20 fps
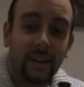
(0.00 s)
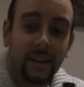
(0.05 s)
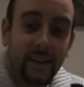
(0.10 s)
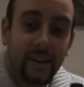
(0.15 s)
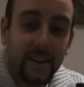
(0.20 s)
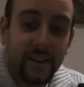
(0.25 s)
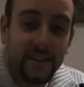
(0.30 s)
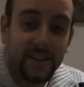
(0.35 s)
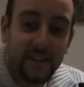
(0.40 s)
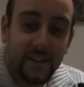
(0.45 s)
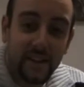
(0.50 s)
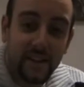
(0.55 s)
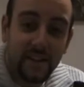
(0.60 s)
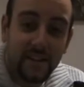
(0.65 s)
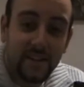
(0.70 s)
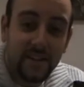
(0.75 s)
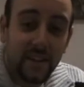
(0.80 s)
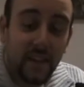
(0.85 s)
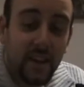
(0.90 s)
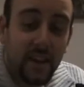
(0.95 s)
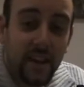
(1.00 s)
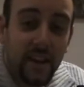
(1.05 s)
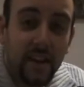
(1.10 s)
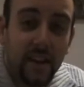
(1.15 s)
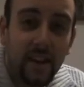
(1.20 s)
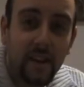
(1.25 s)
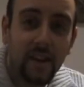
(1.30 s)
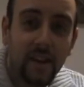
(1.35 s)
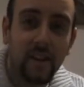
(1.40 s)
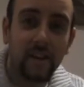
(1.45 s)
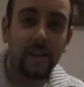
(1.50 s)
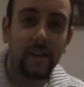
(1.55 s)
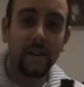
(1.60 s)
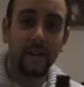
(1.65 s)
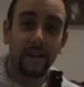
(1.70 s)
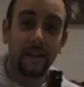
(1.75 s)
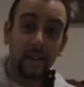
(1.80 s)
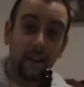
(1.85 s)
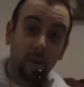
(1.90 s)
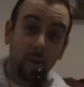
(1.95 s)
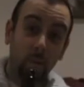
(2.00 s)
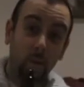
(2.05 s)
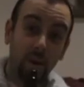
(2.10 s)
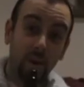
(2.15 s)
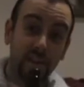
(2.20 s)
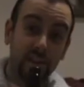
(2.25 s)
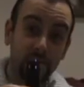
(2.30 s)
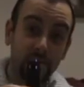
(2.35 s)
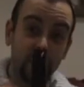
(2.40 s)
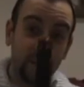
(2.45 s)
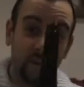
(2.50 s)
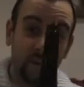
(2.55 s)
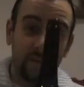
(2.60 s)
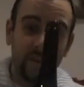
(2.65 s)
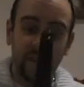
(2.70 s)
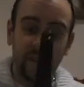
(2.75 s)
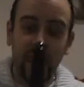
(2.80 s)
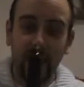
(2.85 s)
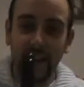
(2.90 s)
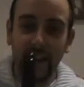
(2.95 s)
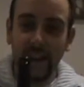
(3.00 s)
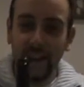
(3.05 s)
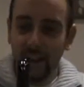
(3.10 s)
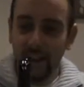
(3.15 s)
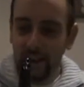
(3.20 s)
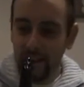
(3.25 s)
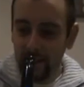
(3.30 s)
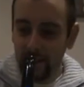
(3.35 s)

Let's see what I smell off the neck.